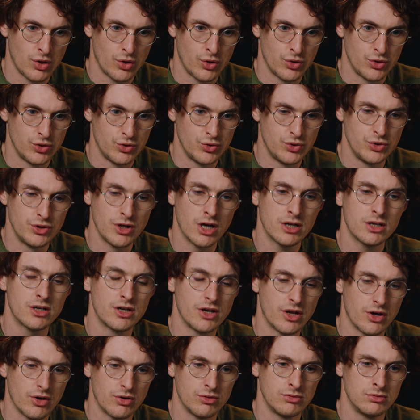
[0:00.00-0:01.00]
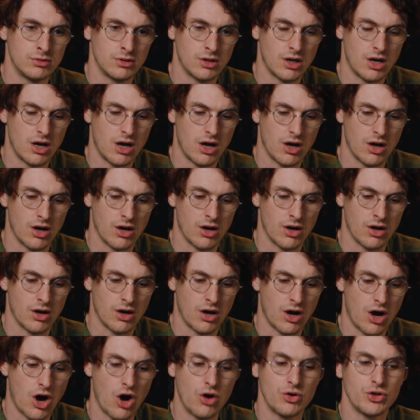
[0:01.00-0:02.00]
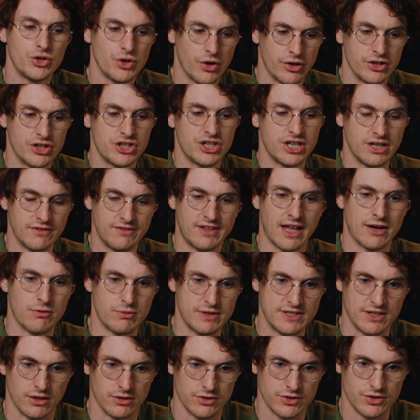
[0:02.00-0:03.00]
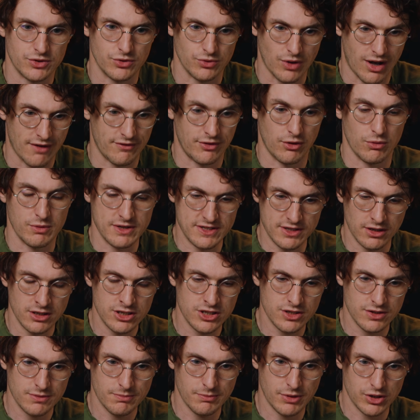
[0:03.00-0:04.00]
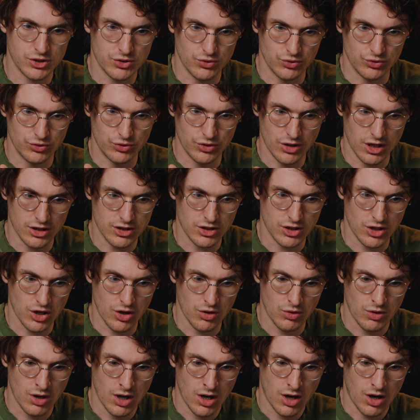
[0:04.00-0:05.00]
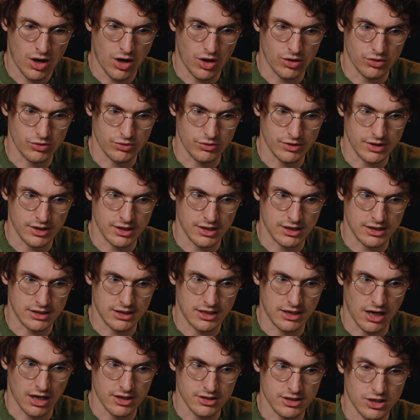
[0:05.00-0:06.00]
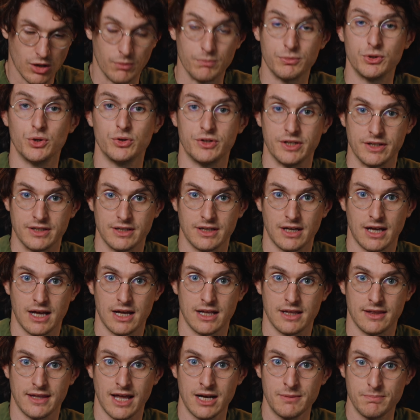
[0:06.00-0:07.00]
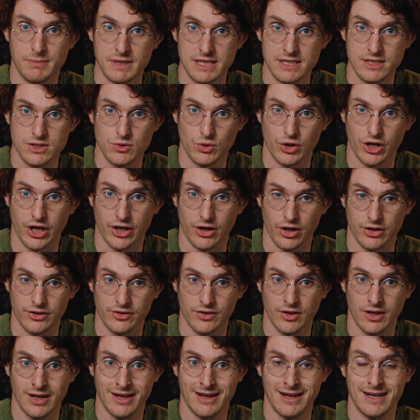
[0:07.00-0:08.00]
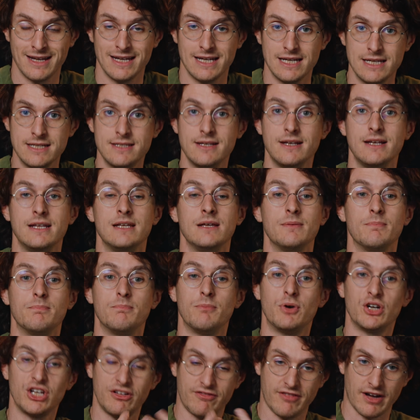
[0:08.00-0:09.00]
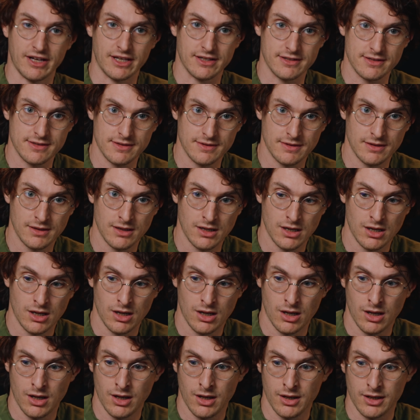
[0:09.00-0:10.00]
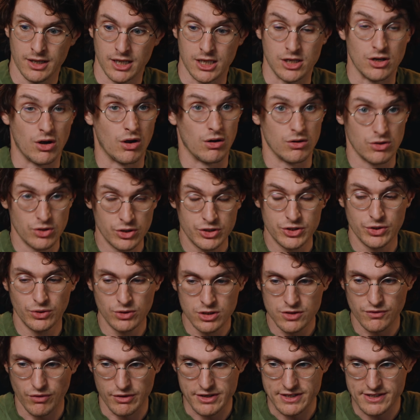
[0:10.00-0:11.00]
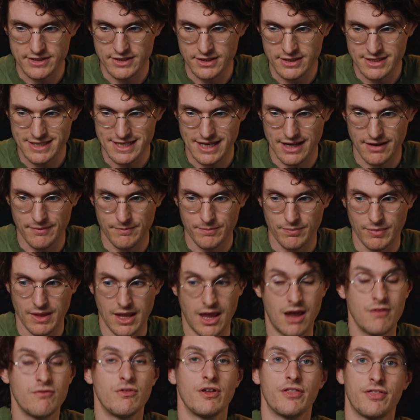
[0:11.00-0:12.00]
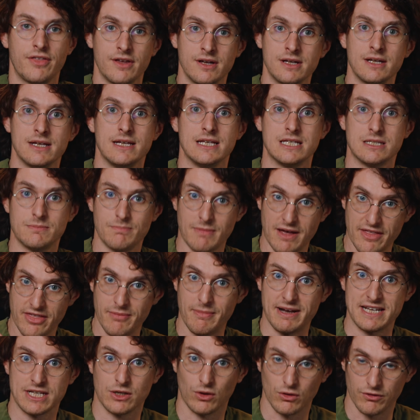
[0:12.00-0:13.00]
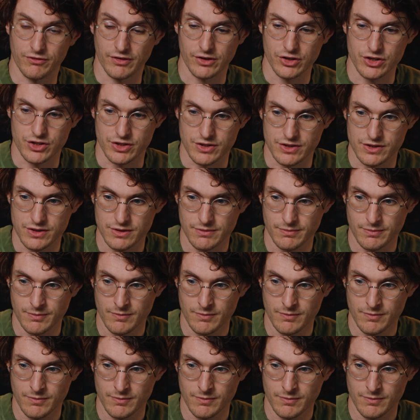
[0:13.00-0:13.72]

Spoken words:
you do not know how you achieve that result. You have the results, but you do not know how it got computed. And that means you cannot easily modify it. In our look tools, for instance, everything is mathematical functions,